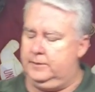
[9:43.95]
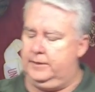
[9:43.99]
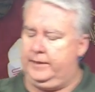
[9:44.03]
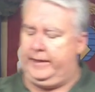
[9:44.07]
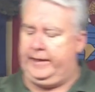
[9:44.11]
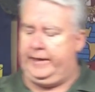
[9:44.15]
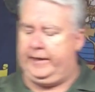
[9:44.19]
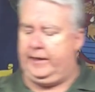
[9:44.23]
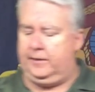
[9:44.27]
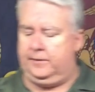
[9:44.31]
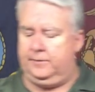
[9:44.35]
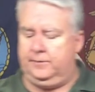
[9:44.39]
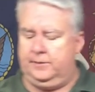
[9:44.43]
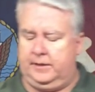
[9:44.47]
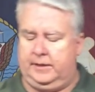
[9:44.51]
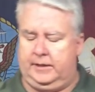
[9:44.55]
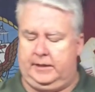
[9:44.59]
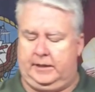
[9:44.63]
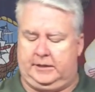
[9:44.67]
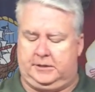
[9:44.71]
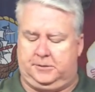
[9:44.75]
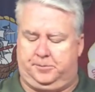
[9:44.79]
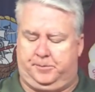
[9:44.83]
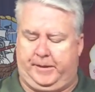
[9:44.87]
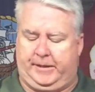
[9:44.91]
yeah,
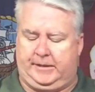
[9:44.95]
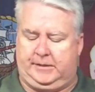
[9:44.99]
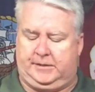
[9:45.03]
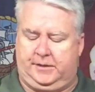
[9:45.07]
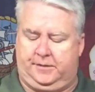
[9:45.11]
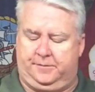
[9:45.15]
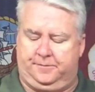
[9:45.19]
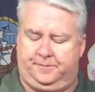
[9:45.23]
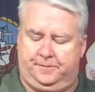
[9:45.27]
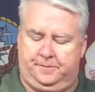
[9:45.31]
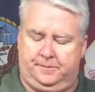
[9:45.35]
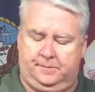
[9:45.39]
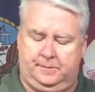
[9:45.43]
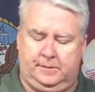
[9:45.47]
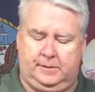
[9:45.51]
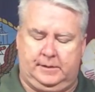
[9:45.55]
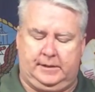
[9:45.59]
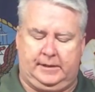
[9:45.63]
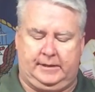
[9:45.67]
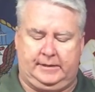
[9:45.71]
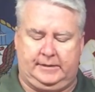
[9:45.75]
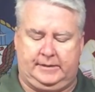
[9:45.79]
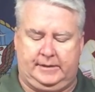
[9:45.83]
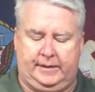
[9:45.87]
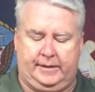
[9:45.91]
an expensive,
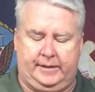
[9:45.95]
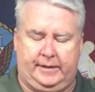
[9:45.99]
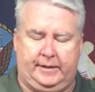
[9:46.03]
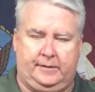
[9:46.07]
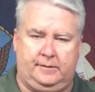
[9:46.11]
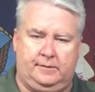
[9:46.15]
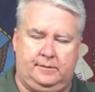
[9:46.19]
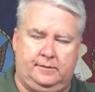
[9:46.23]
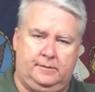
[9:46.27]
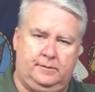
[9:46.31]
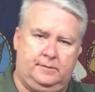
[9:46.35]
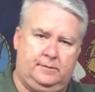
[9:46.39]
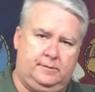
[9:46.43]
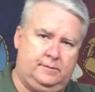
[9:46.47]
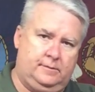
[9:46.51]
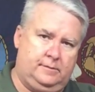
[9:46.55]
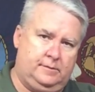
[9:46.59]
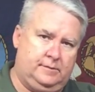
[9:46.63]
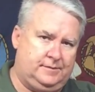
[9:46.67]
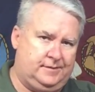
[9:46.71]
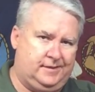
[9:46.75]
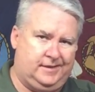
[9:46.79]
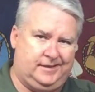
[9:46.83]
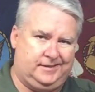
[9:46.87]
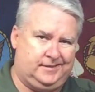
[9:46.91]
and I say that
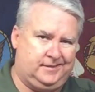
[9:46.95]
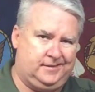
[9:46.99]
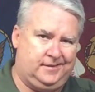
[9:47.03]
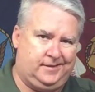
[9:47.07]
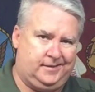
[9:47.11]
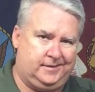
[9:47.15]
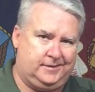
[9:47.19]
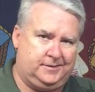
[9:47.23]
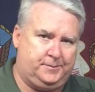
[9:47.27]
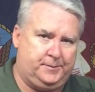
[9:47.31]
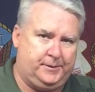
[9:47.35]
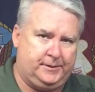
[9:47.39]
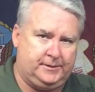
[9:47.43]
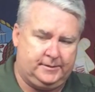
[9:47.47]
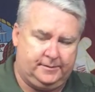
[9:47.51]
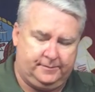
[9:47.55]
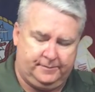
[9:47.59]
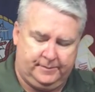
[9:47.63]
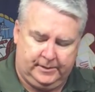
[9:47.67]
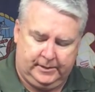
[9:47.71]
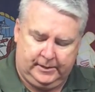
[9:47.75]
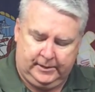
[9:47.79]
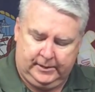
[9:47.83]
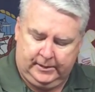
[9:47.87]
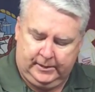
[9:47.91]
it's not expensive,
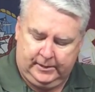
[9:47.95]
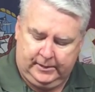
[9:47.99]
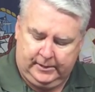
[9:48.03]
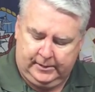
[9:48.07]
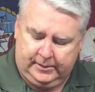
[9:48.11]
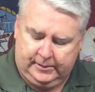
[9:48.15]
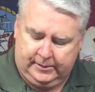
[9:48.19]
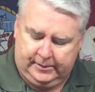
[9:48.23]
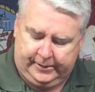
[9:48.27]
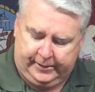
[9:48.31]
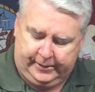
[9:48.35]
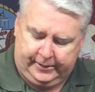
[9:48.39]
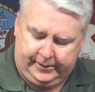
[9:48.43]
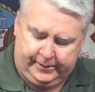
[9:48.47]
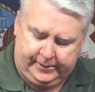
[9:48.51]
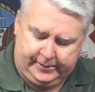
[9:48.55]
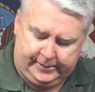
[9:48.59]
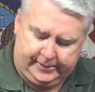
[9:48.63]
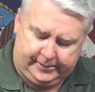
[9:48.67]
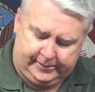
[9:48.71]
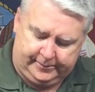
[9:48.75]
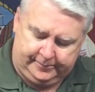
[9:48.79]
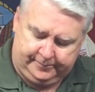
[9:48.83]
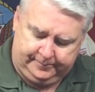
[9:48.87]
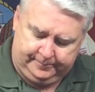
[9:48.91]

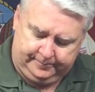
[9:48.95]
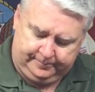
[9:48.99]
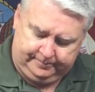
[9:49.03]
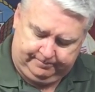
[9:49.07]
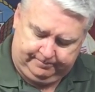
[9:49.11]
the